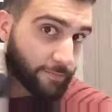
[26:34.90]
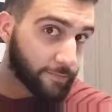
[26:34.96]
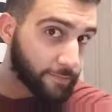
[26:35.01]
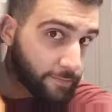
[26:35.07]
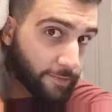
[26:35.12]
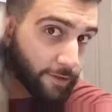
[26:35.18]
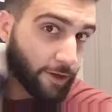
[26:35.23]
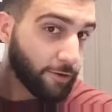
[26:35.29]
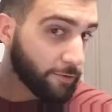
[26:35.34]

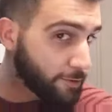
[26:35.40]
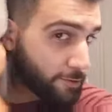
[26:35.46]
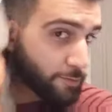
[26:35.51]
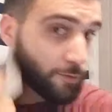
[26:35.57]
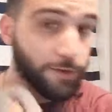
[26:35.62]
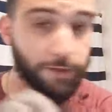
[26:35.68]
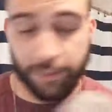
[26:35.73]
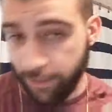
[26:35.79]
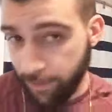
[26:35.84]
Always
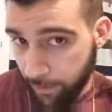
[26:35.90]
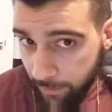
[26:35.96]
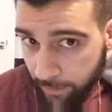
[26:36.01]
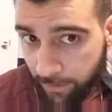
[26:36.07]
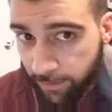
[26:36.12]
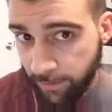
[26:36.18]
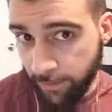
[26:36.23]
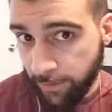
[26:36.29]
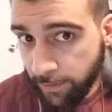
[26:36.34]
working
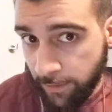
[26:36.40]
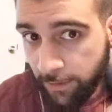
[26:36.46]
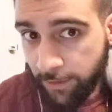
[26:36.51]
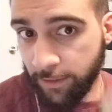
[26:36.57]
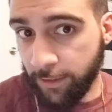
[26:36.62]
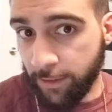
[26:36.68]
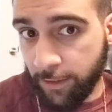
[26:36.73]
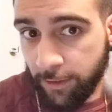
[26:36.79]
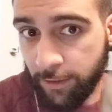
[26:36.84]

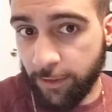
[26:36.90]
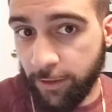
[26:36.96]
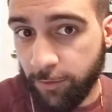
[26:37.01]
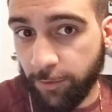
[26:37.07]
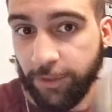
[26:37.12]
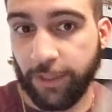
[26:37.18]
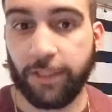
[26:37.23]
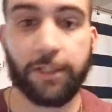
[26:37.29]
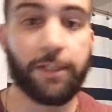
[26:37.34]

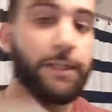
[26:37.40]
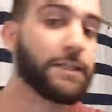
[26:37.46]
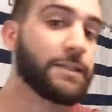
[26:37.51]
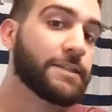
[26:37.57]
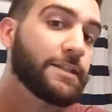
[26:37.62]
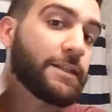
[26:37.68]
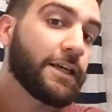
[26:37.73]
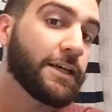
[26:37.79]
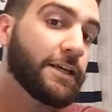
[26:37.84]
with a clean
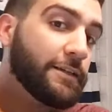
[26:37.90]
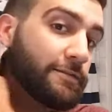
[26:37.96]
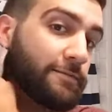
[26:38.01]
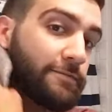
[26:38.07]
slate.